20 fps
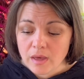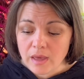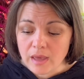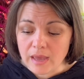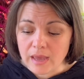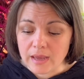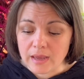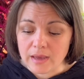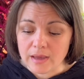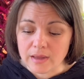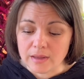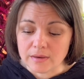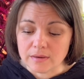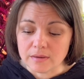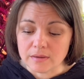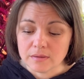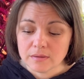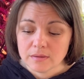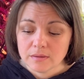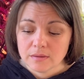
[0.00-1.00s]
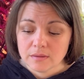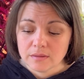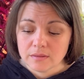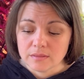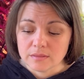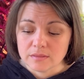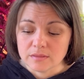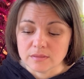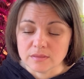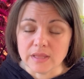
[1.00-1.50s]
And
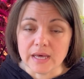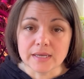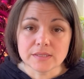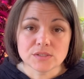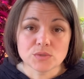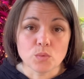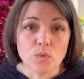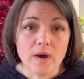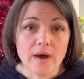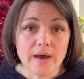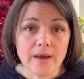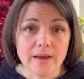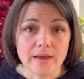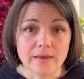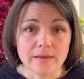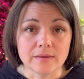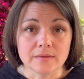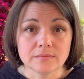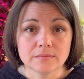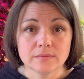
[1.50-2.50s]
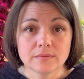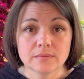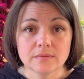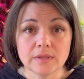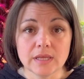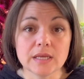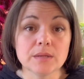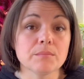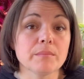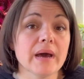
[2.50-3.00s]
that's why
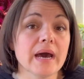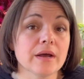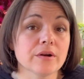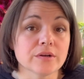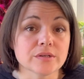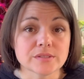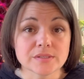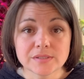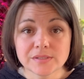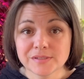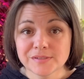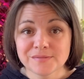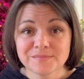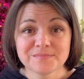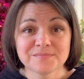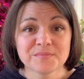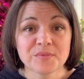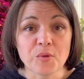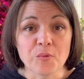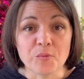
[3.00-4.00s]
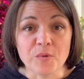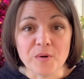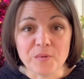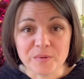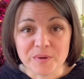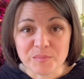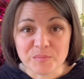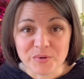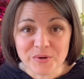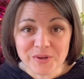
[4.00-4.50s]
it matters what
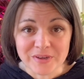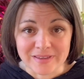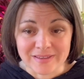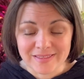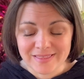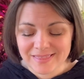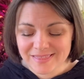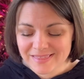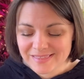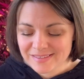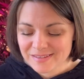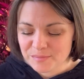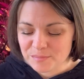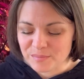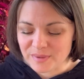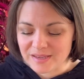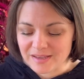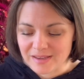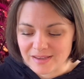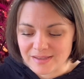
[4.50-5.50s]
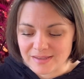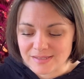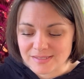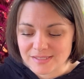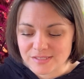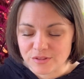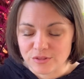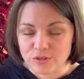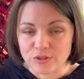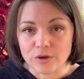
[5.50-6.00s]
we breathe, because
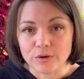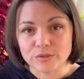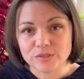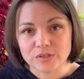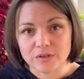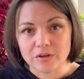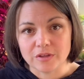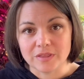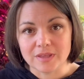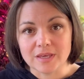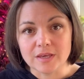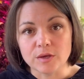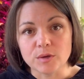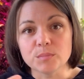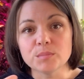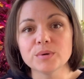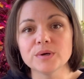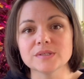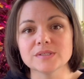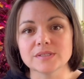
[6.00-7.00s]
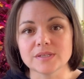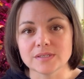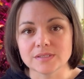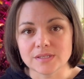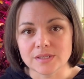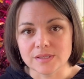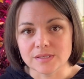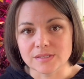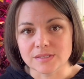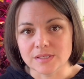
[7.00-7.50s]
those are the inputs into
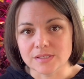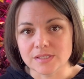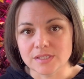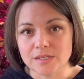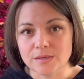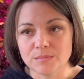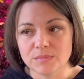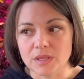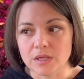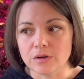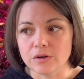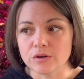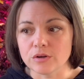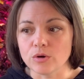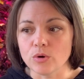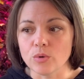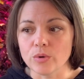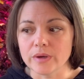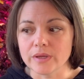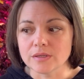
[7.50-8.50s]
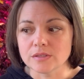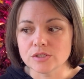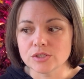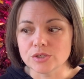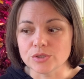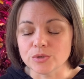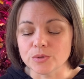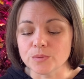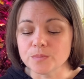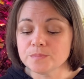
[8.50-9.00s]
the system that are going
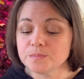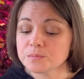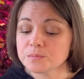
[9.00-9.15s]
to